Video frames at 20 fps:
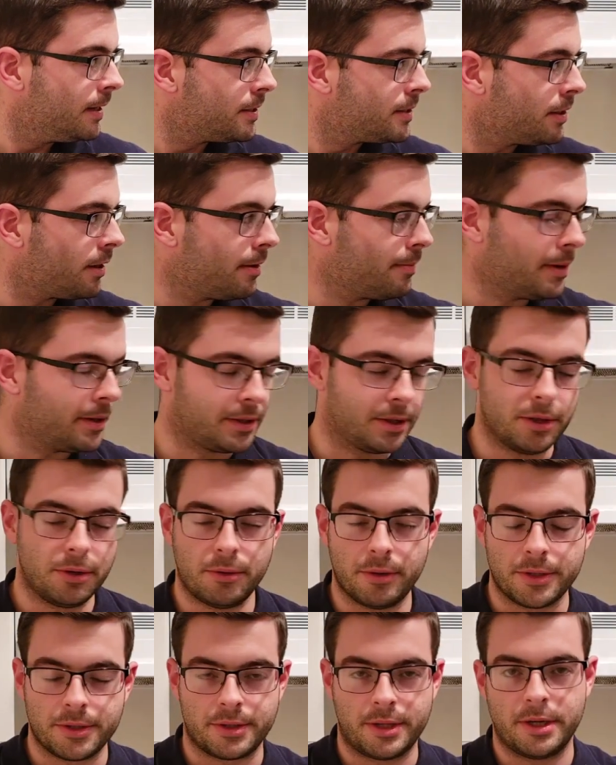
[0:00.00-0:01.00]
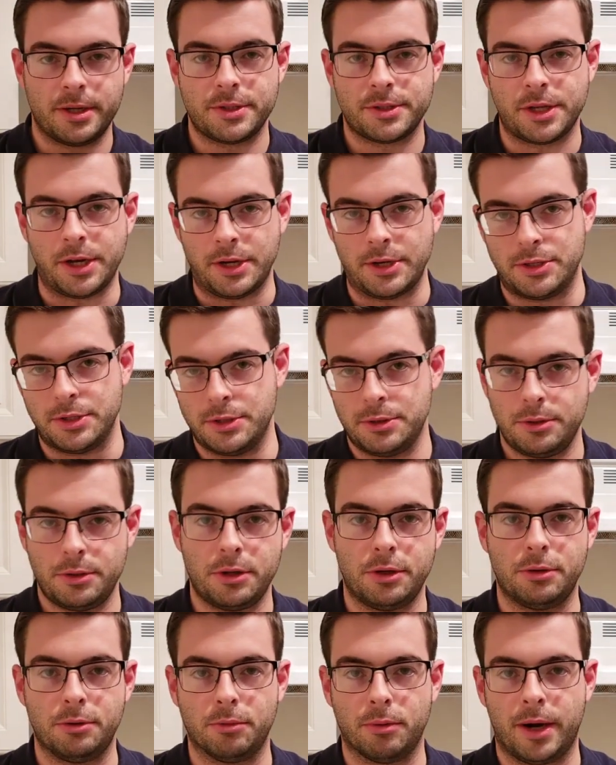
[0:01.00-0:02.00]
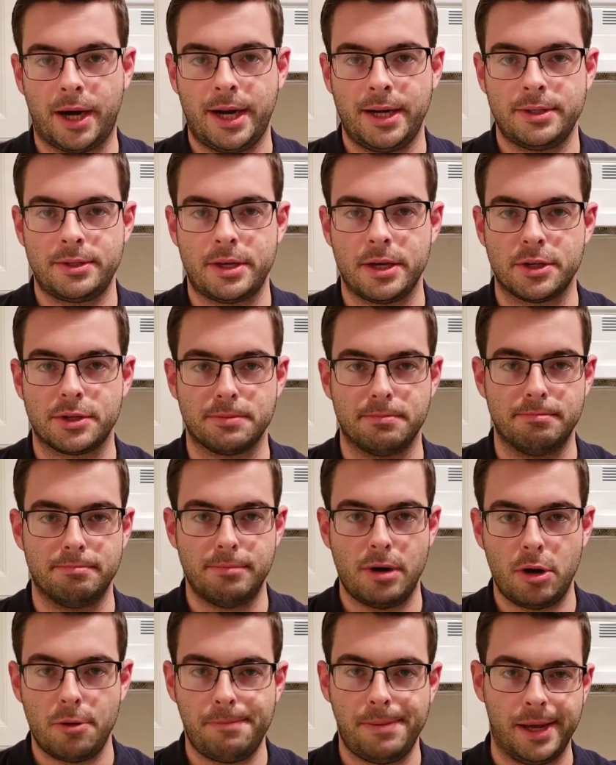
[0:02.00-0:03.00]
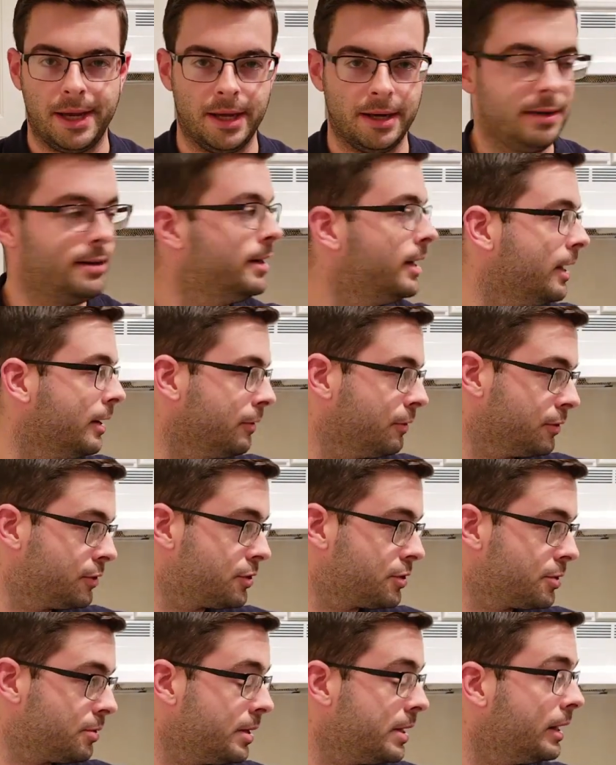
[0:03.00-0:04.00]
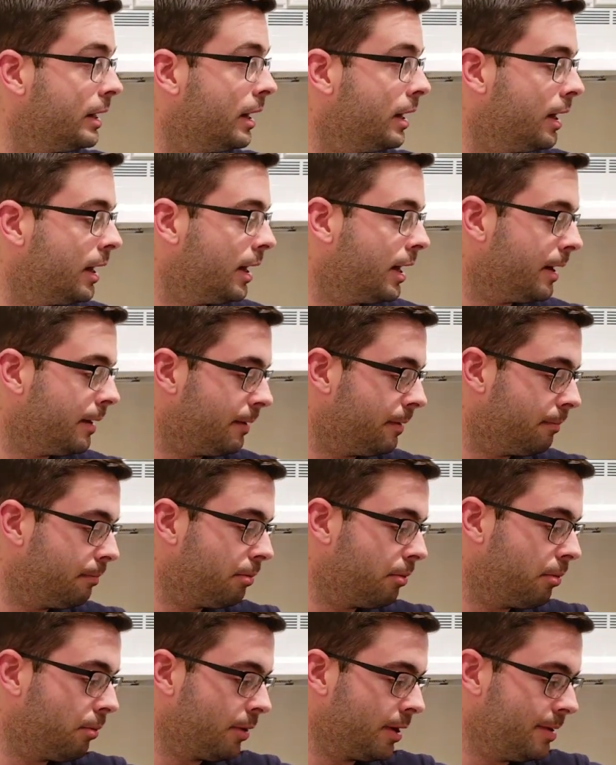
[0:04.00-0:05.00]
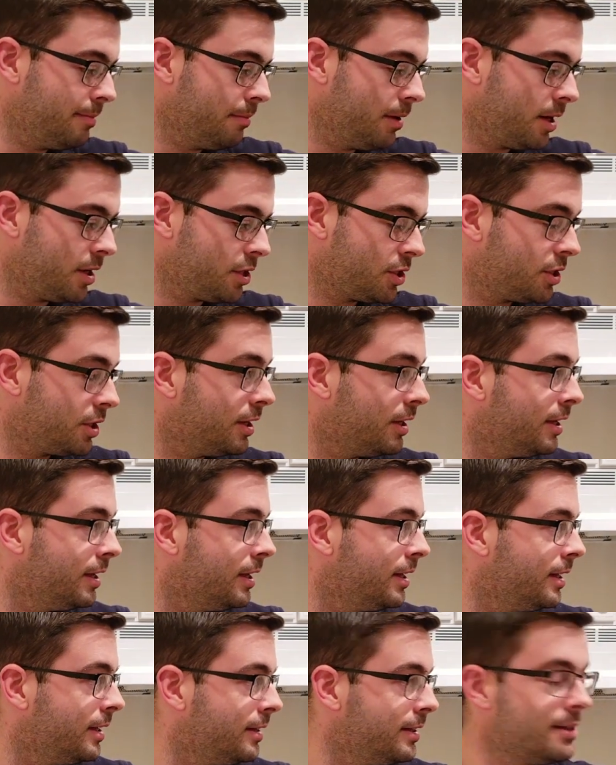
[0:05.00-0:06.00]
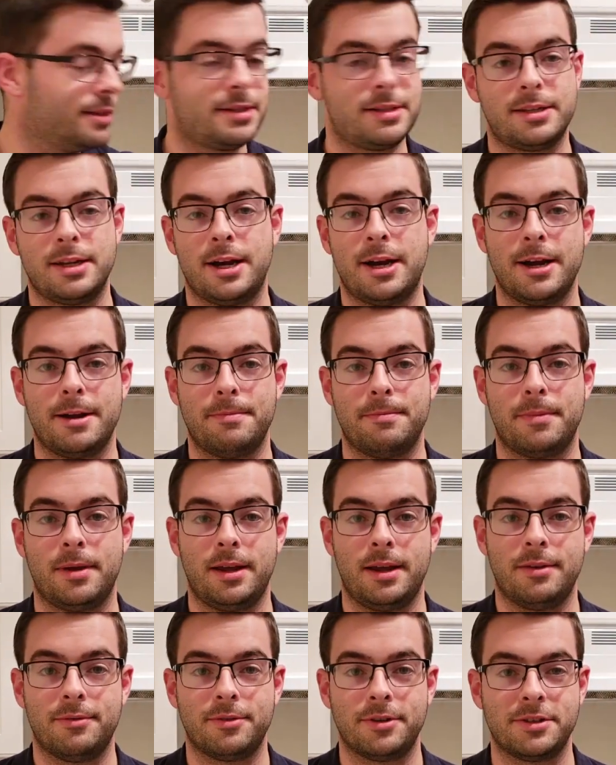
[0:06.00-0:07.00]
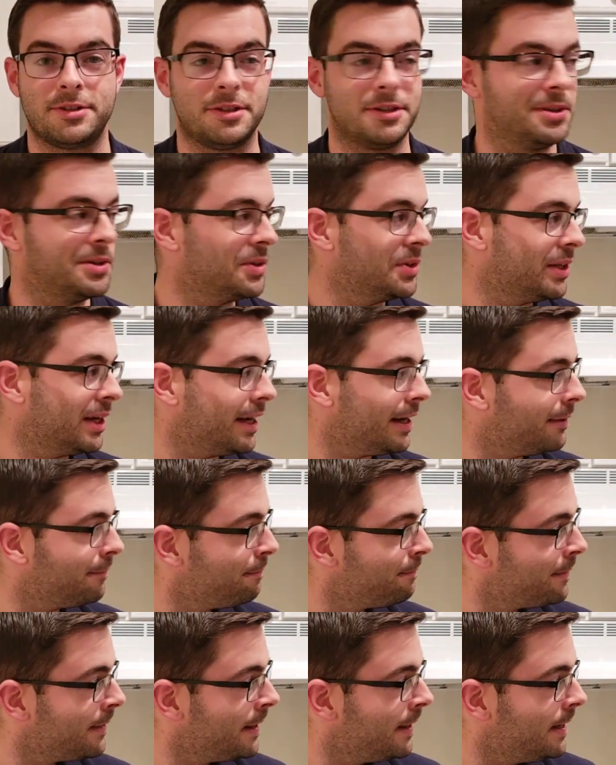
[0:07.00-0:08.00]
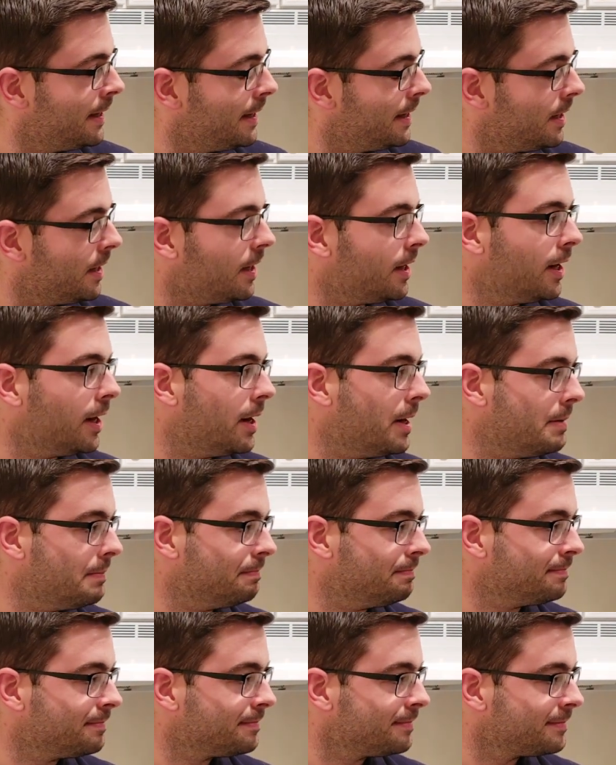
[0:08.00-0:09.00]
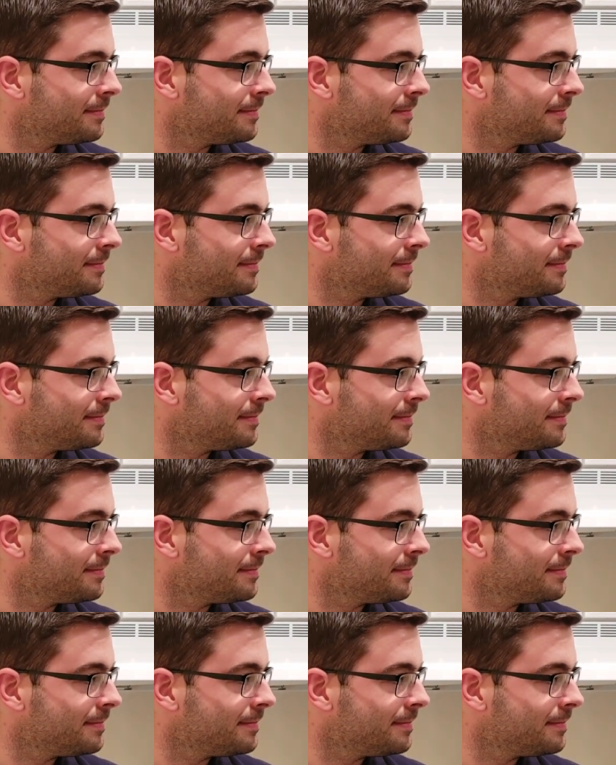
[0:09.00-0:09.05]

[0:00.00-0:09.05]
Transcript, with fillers: Sorry about the noise. There is a dude who rides his moped down the street uh, pretty much this time every single night. Um,